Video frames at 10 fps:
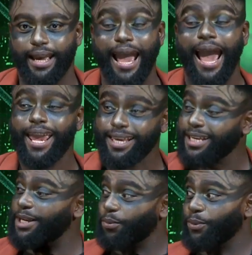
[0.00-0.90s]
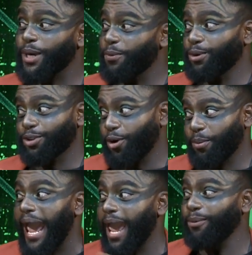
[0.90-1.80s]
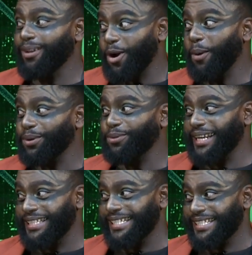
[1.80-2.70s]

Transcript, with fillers: I we will not. I will copyright it.